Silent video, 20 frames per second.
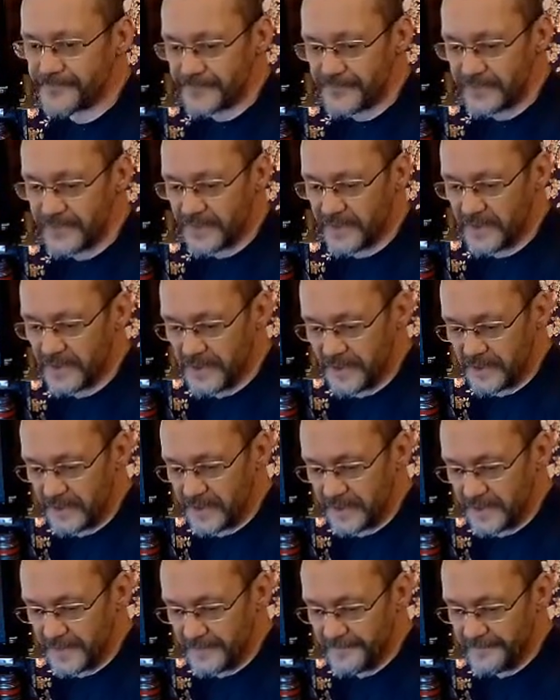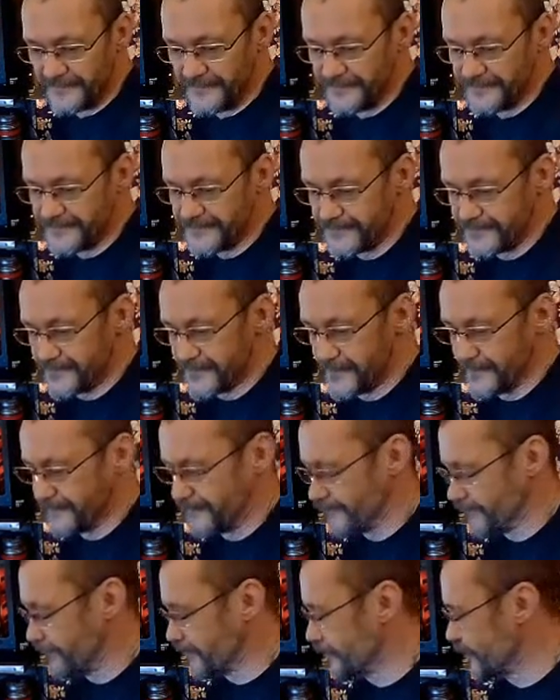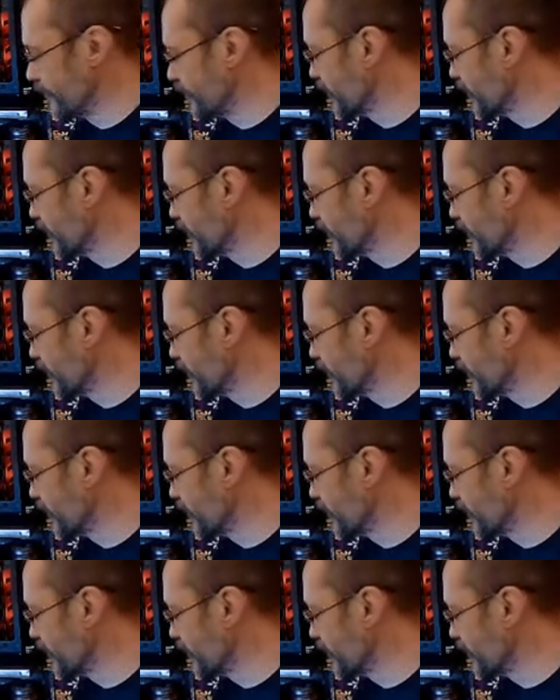(silence)